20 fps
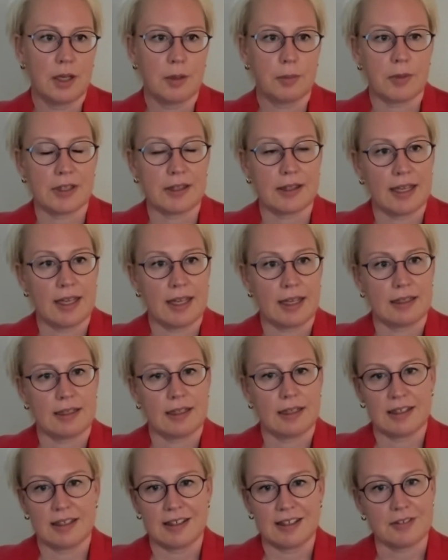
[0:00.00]
But then
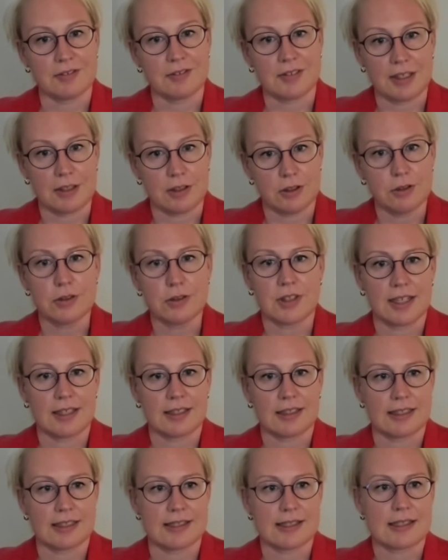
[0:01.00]
if they do take
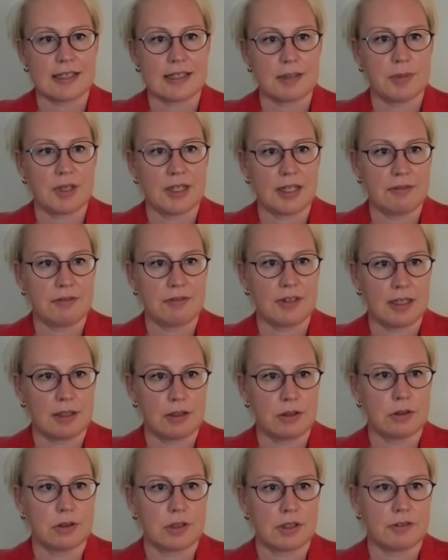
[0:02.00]
that step and if they
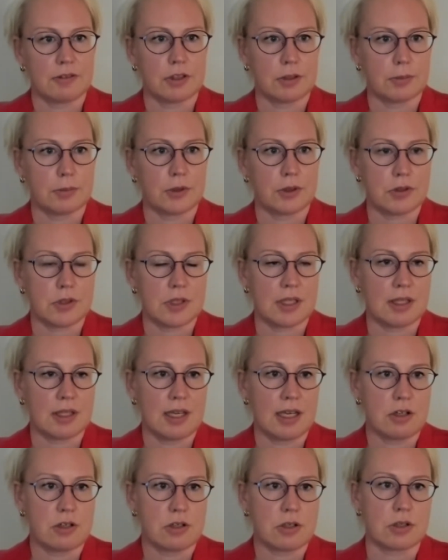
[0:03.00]
do develop those
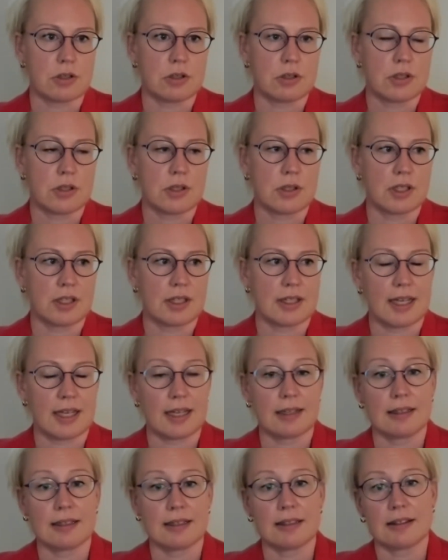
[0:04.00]
intentions,
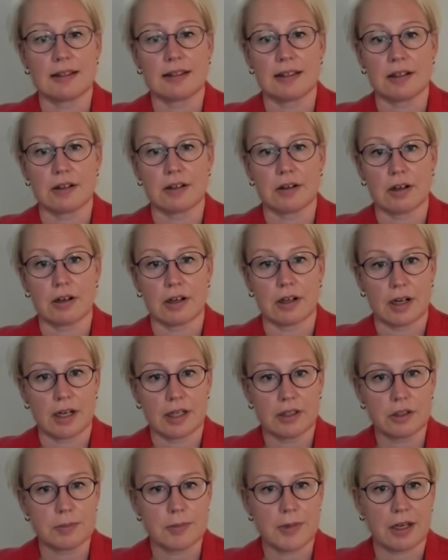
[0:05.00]
then there are
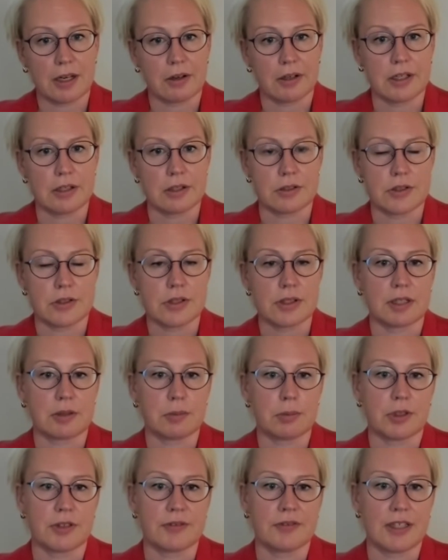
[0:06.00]
other barriers that
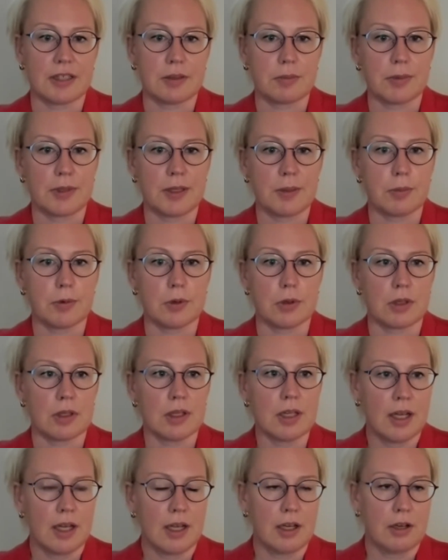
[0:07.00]
prevent people
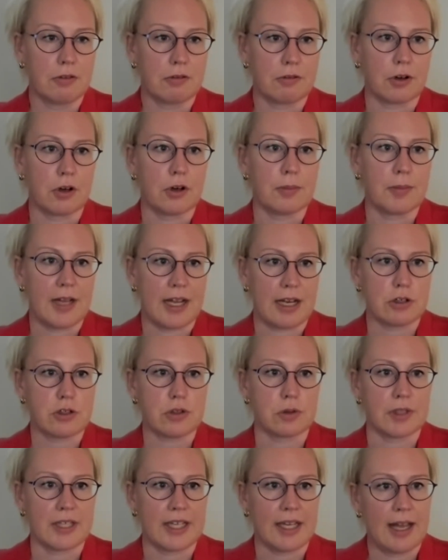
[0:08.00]
from
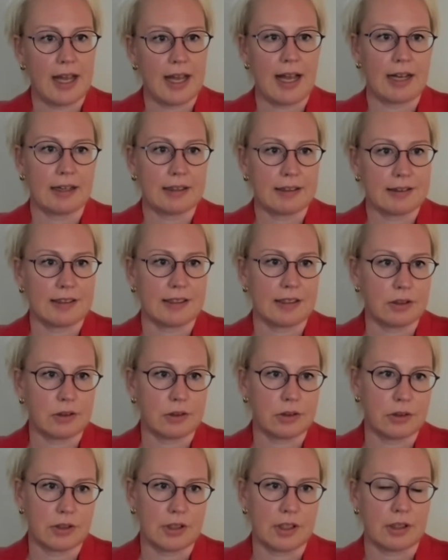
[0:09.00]
actually acting
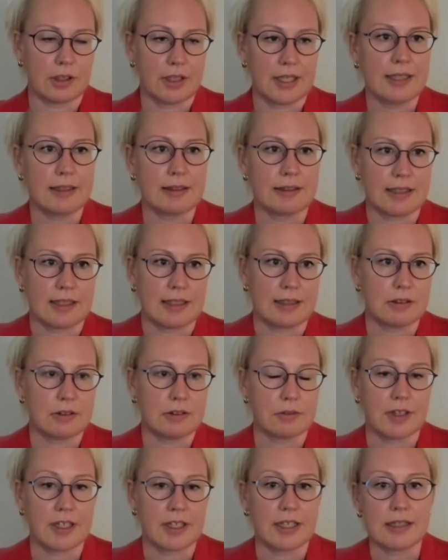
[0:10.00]
on their intent,
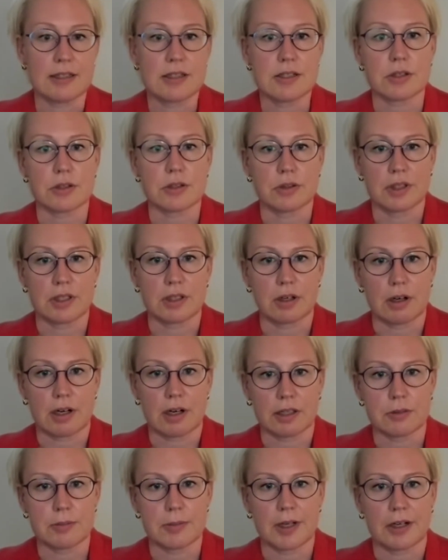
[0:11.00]
right? So there are
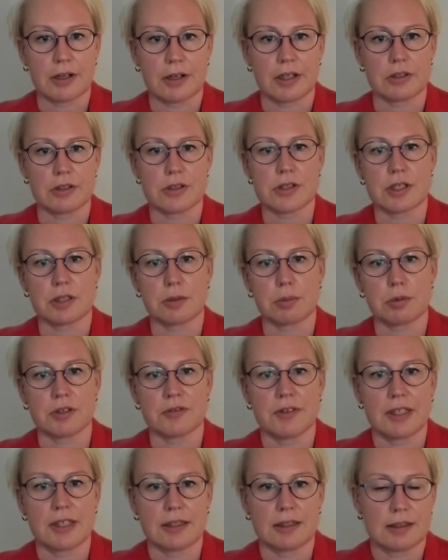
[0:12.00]
other barriers that
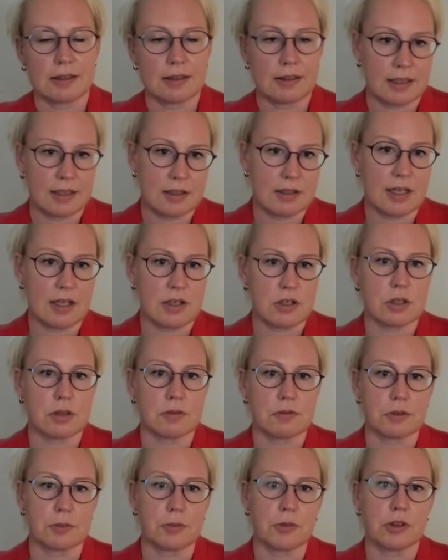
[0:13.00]
prevent intention
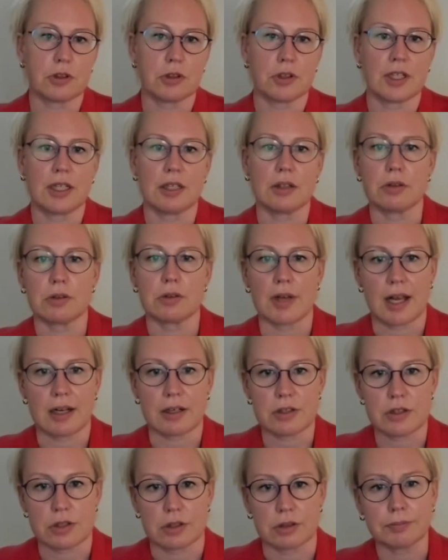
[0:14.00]
from turning into
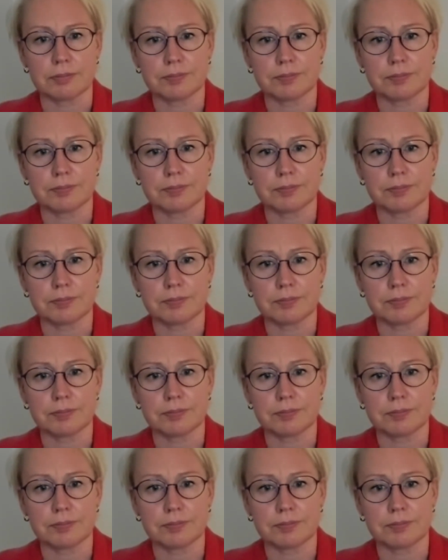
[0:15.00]
action.